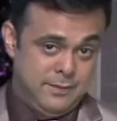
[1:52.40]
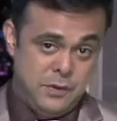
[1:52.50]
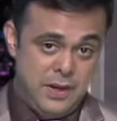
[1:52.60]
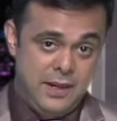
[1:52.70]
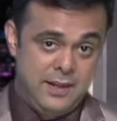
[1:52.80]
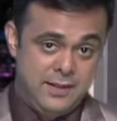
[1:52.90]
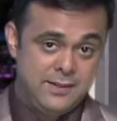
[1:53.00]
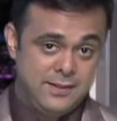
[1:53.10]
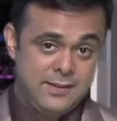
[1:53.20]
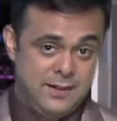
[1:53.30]
Really,
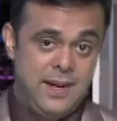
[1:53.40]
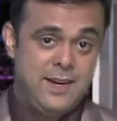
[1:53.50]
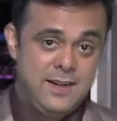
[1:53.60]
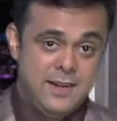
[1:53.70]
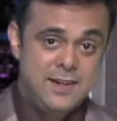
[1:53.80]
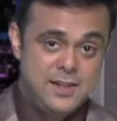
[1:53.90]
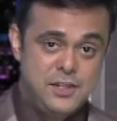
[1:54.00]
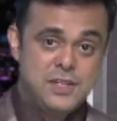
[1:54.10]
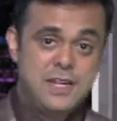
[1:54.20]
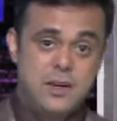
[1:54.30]
right?
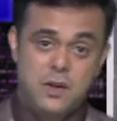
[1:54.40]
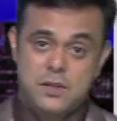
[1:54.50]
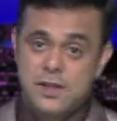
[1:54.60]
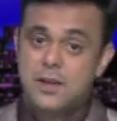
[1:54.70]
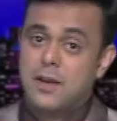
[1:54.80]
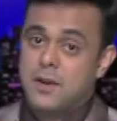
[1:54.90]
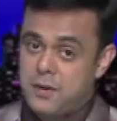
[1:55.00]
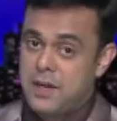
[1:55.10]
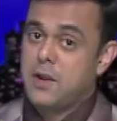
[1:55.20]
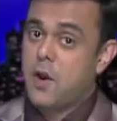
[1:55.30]
Justin looks
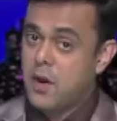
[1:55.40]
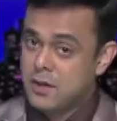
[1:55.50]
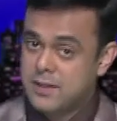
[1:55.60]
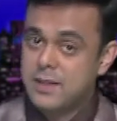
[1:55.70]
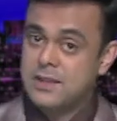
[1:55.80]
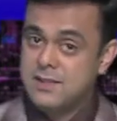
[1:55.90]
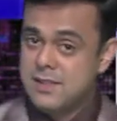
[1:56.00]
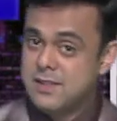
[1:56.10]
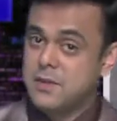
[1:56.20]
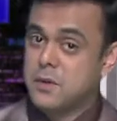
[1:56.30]
really hot in
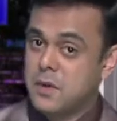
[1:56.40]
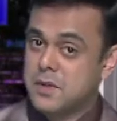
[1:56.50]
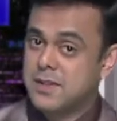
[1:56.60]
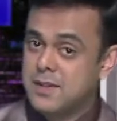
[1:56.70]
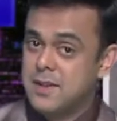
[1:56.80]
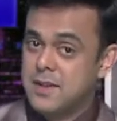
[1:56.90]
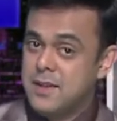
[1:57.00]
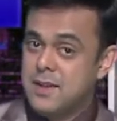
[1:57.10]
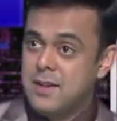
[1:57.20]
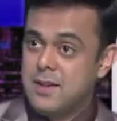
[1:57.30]
these new clothes.
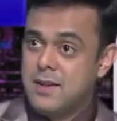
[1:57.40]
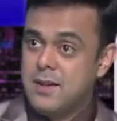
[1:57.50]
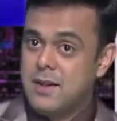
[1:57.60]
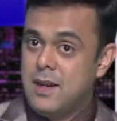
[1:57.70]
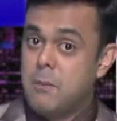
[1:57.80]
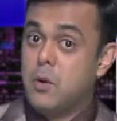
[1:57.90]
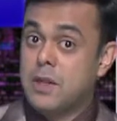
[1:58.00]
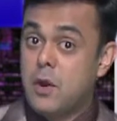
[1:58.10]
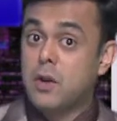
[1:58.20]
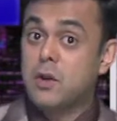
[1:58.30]
More
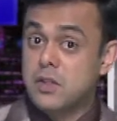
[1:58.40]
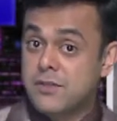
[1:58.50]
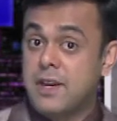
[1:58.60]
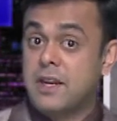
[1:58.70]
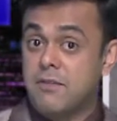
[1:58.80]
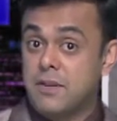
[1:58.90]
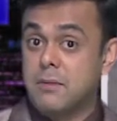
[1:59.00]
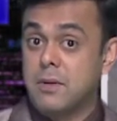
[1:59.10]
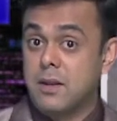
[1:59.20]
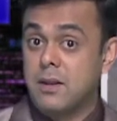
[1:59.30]
than hot, looks very
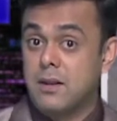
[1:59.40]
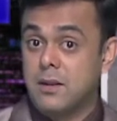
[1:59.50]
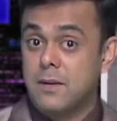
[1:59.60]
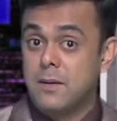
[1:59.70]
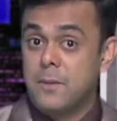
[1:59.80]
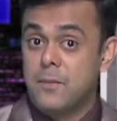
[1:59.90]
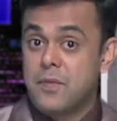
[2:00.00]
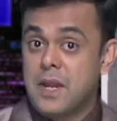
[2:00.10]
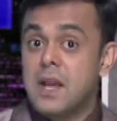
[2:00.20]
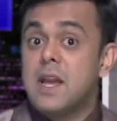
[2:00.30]
comfortable.
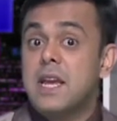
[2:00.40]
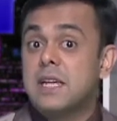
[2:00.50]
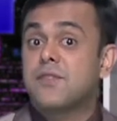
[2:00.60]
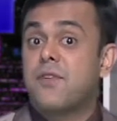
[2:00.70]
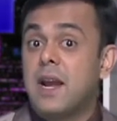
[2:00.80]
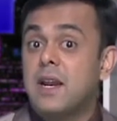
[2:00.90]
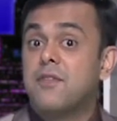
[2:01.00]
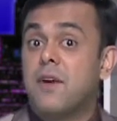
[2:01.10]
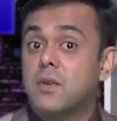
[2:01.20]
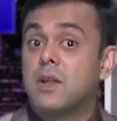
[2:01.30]
He has finally
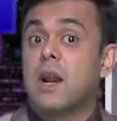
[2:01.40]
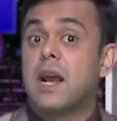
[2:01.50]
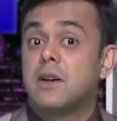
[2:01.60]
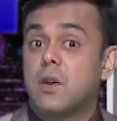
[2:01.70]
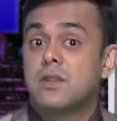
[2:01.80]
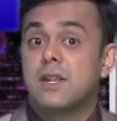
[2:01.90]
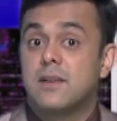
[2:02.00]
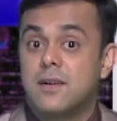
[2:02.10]
found the right clothes.